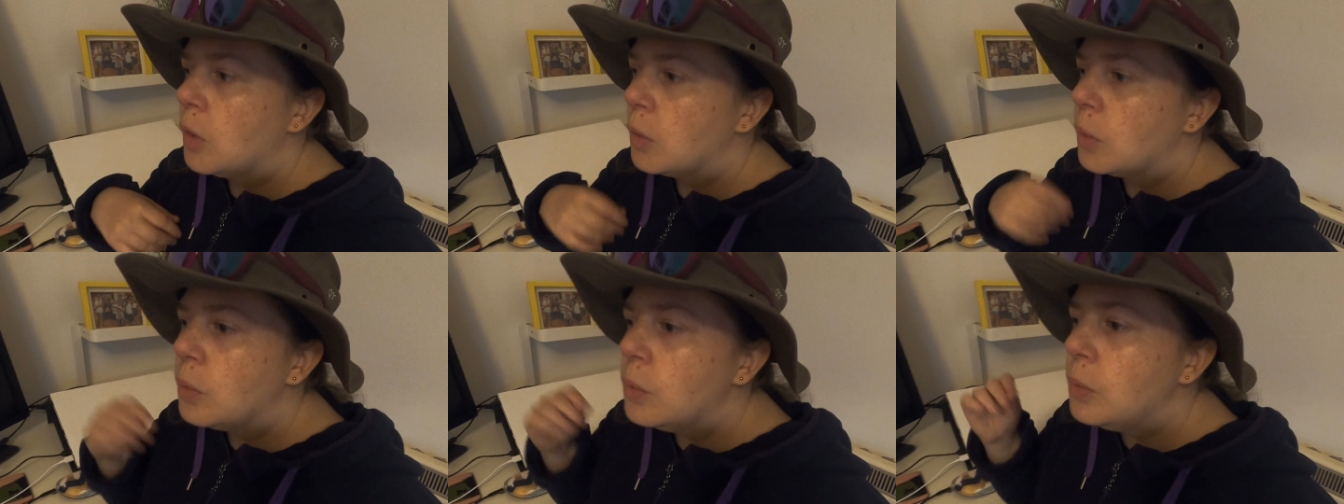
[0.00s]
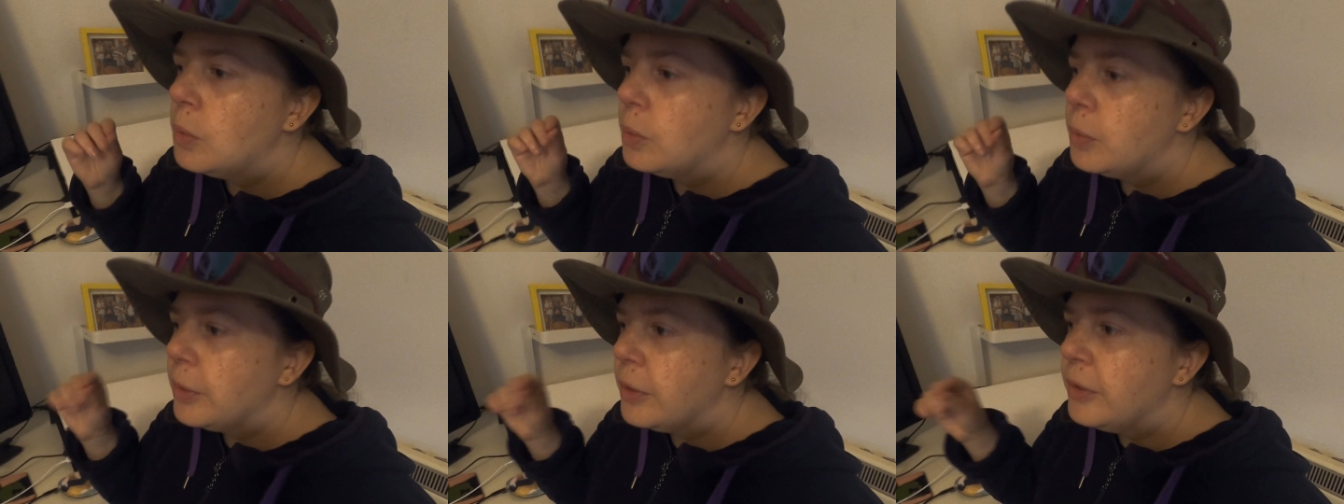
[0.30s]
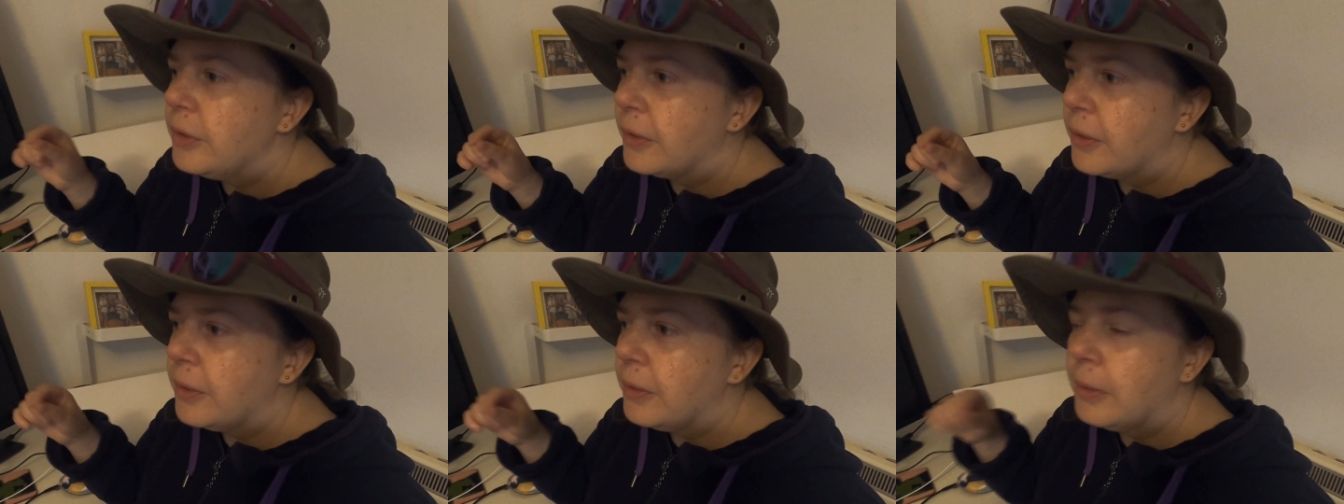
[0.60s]
oh
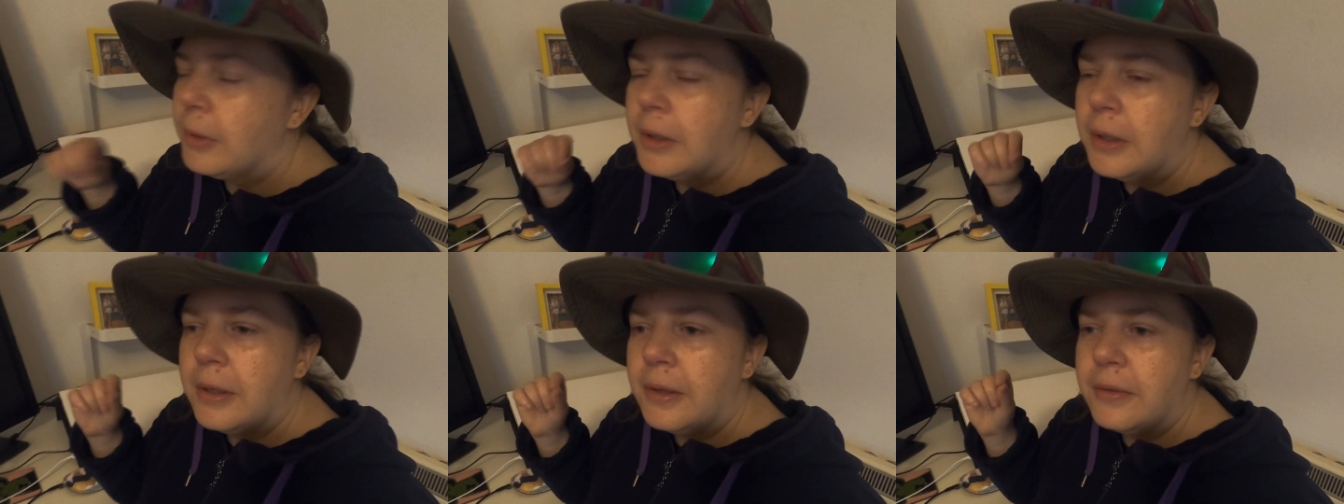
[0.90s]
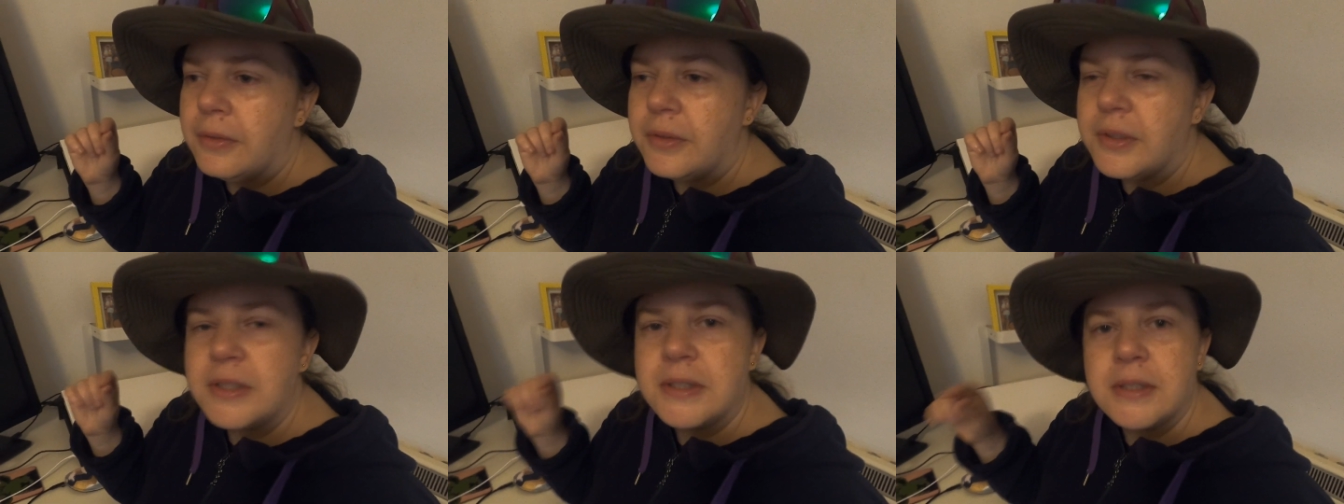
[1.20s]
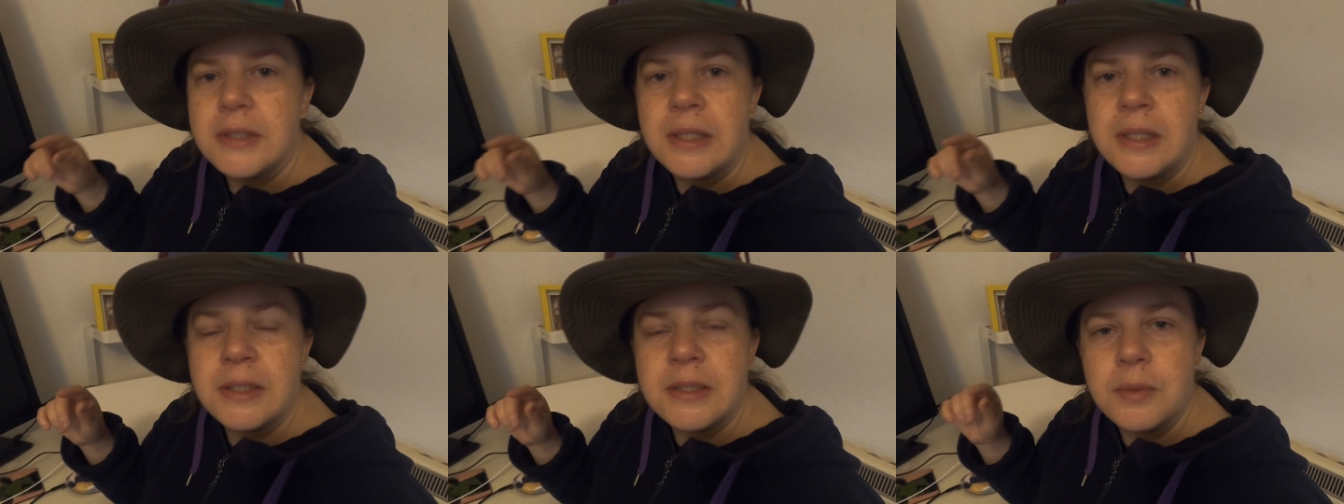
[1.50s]
you know
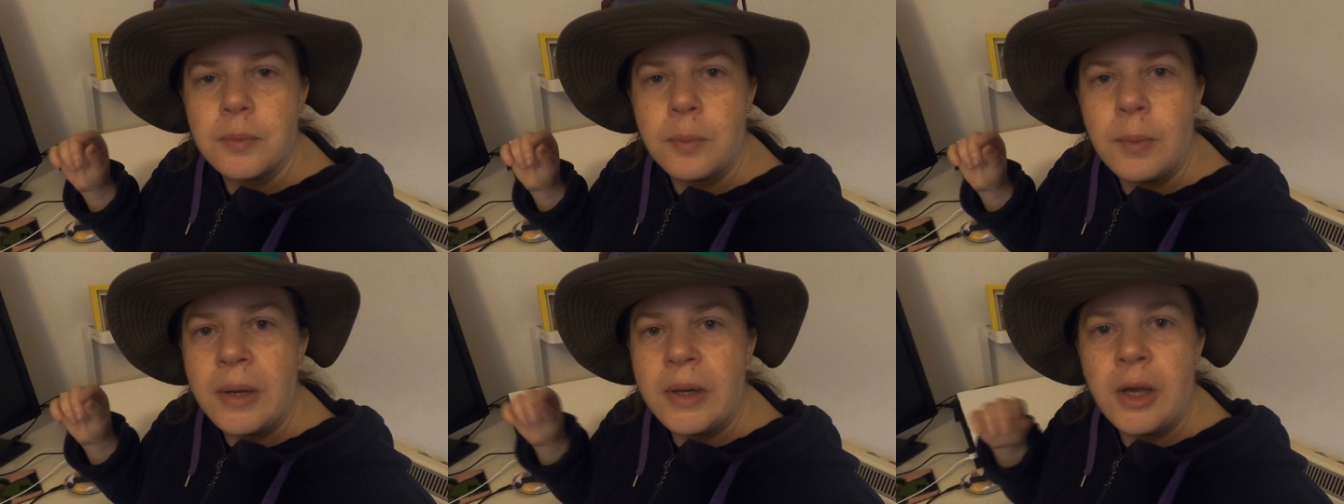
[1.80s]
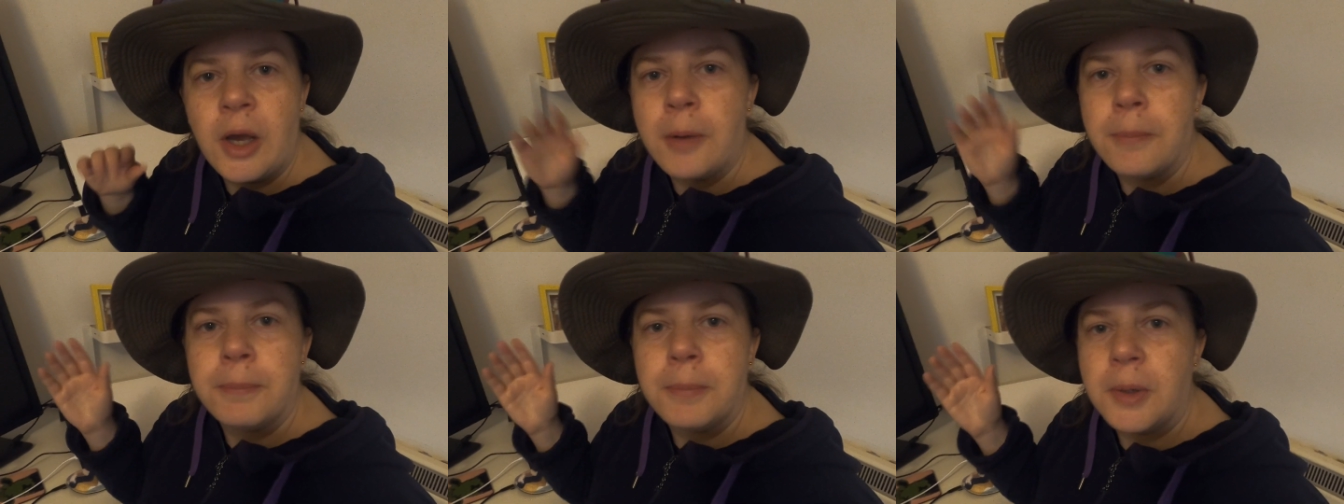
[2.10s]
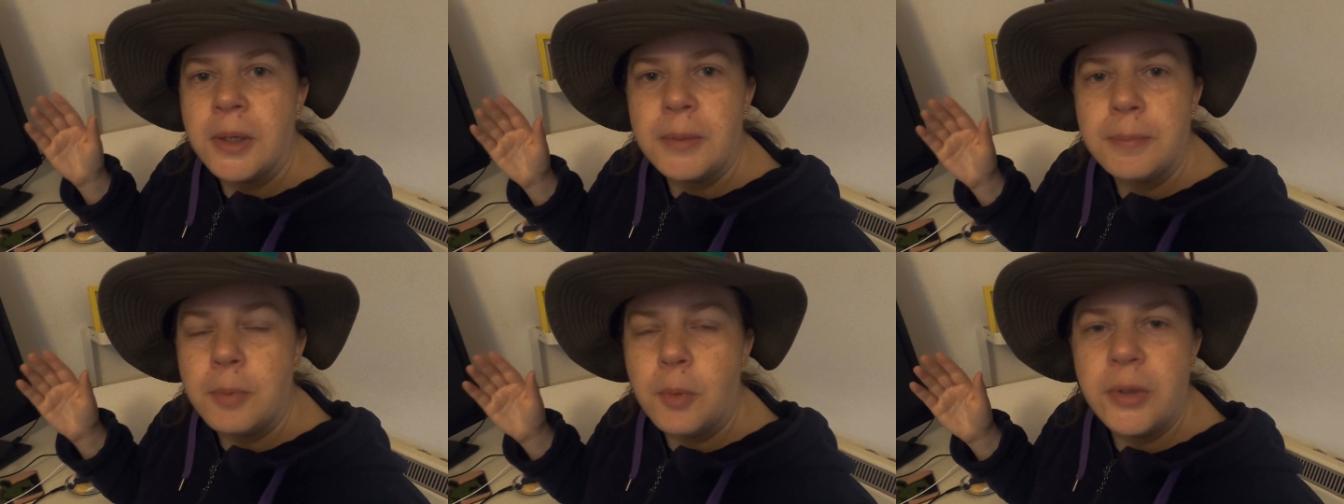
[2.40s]
this it went up
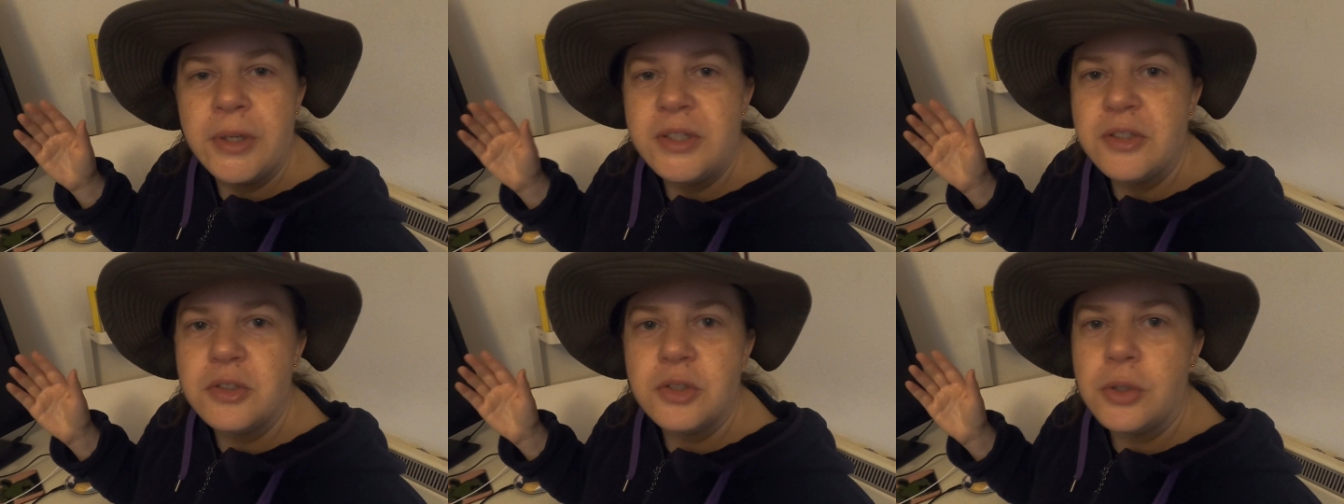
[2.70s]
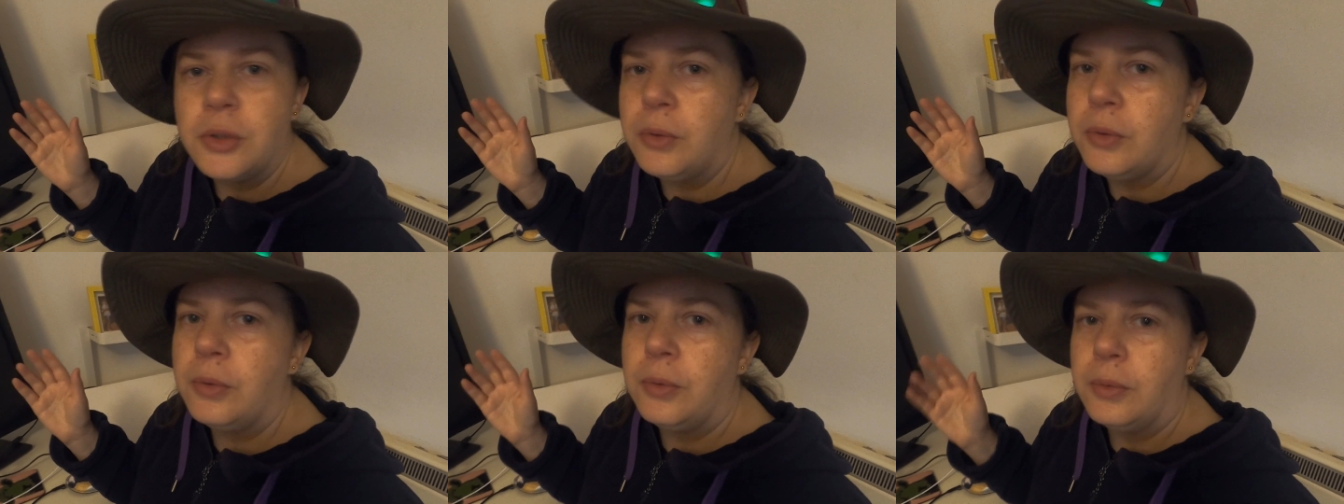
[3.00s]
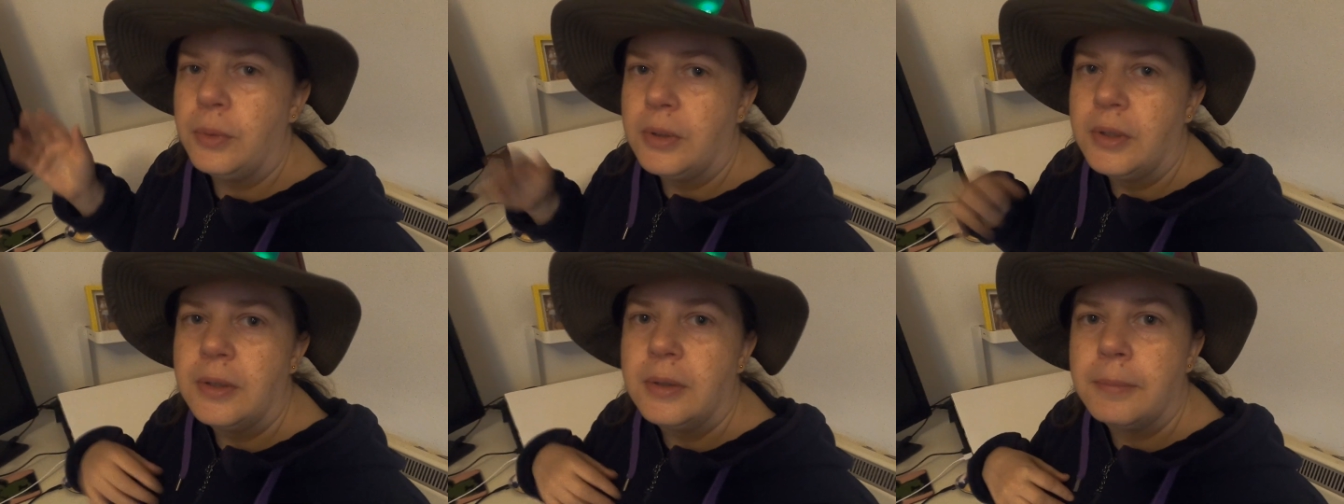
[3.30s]
by
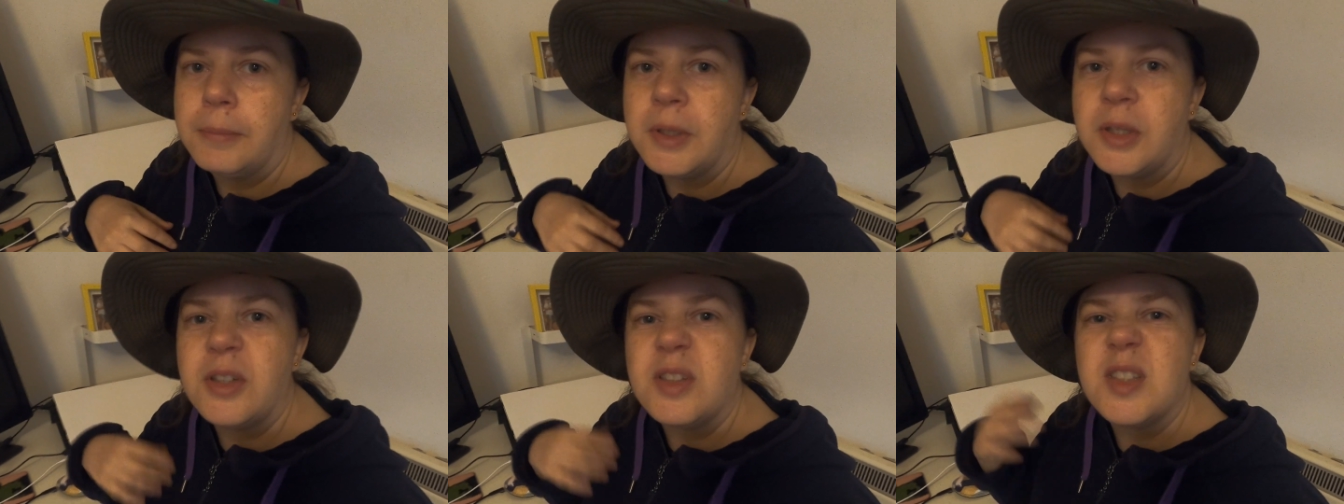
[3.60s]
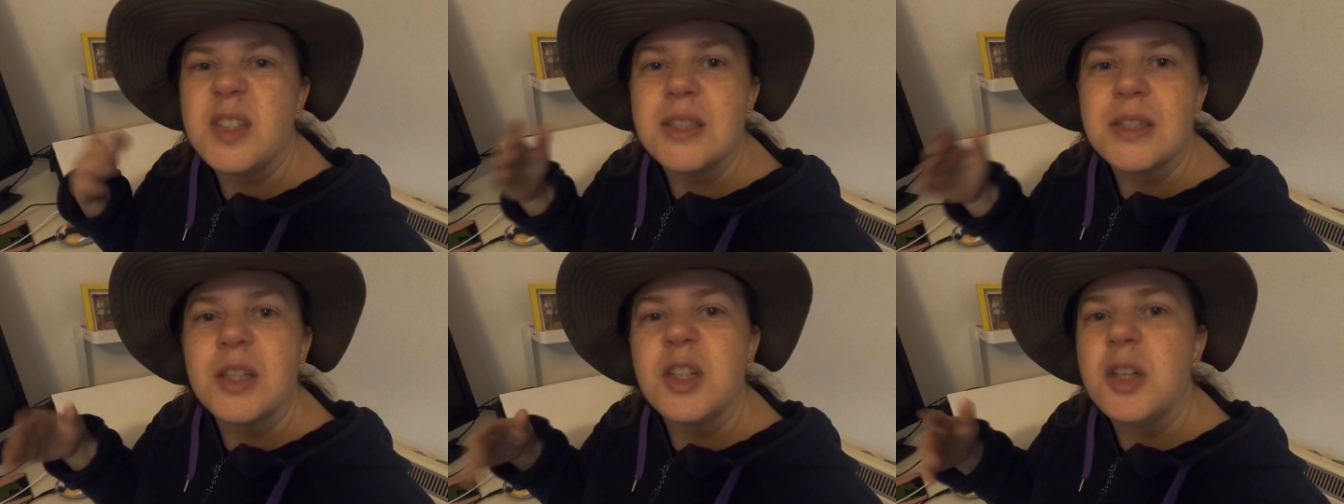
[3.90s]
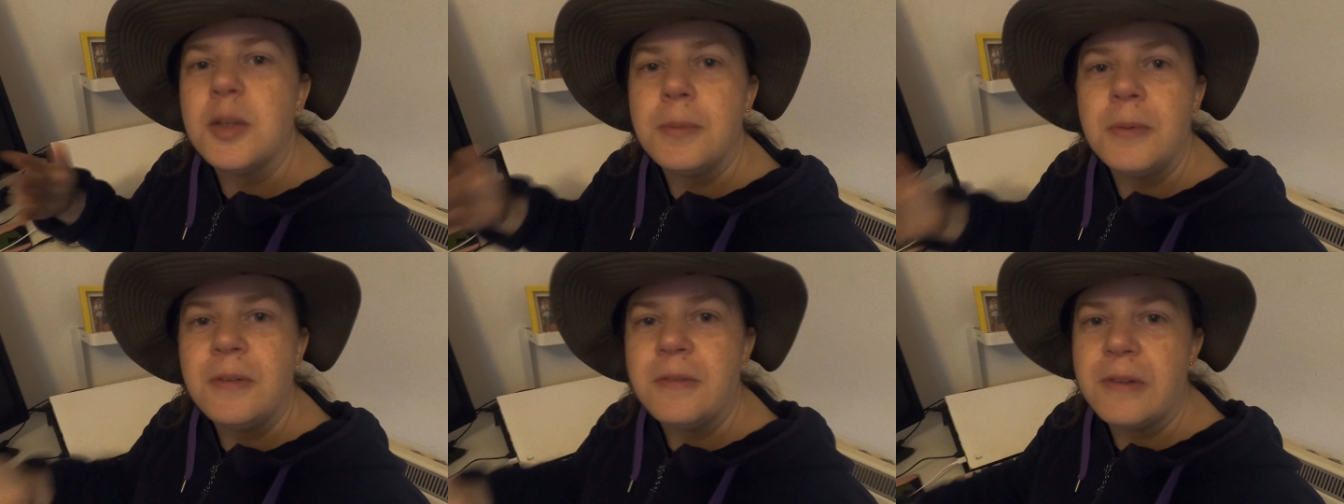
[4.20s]
0.2 because it's
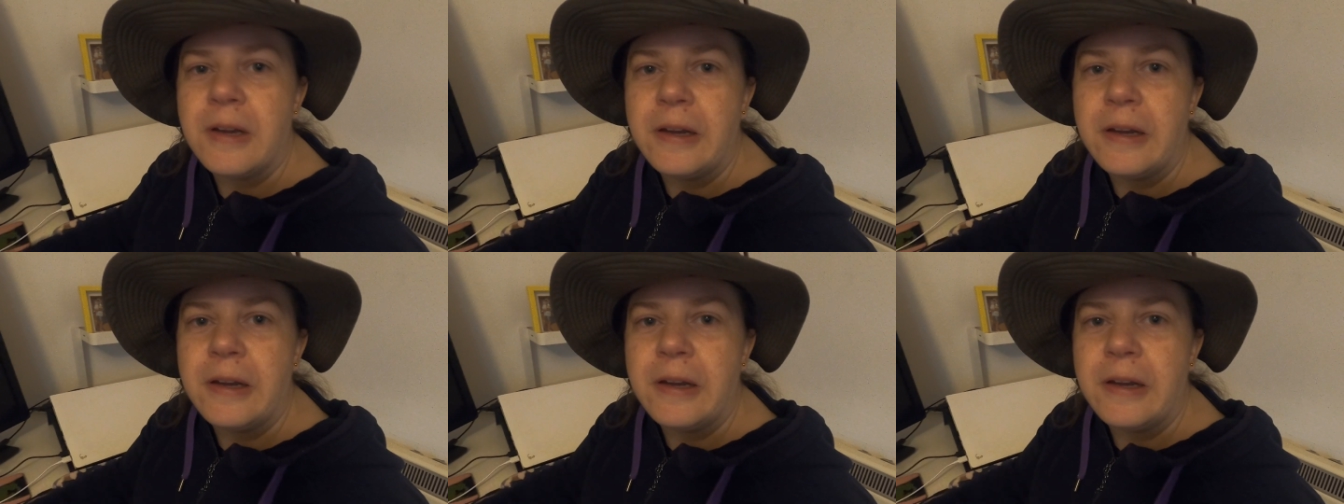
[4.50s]
going to be